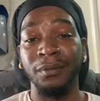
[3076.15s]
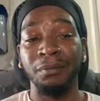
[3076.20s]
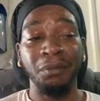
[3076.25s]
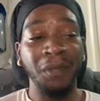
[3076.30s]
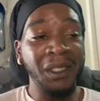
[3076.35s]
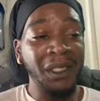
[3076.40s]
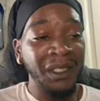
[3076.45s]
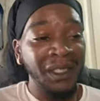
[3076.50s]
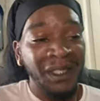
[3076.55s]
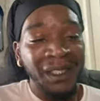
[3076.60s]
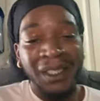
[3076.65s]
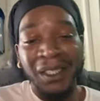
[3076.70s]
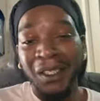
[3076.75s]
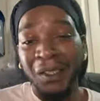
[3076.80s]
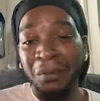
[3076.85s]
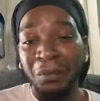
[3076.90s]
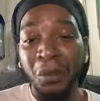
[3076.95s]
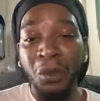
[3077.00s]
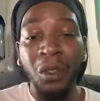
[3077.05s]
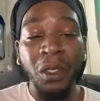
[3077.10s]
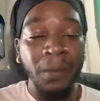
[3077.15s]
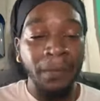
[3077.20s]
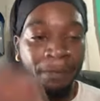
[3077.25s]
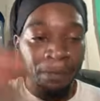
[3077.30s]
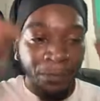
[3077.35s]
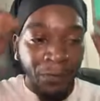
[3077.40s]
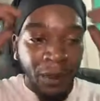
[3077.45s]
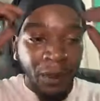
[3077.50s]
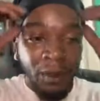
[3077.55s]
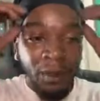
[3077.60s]
Because at this point,
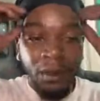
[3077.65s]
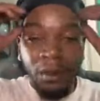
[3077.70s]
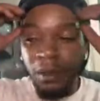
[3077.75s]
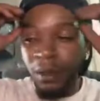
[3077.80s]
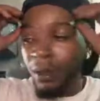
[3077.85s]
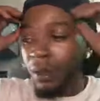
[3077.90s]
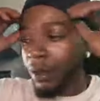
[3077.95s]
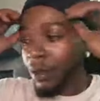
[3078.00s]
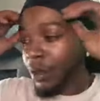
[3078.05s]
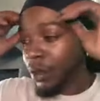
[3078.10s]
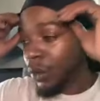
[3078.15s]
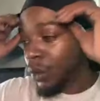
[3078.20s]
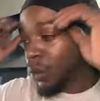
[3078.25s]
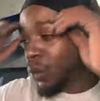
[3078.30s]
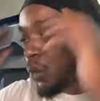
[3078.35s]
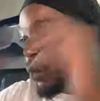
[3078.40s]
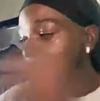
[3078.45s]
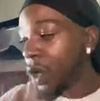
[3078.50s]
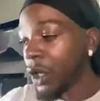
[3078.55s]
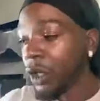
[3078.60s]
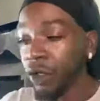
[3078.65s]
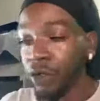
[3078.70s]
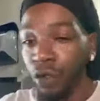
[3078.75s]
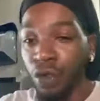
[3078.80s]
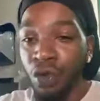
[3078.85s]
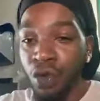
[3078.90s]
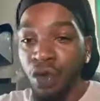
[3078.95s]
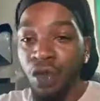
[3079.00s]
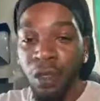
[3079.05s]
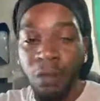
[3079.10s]
we're
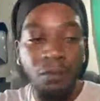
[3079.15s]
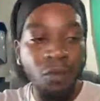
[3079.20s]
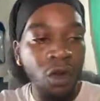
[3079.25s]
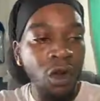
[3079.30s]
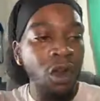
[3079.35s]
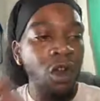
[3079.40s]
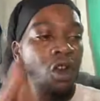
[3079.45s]
doing more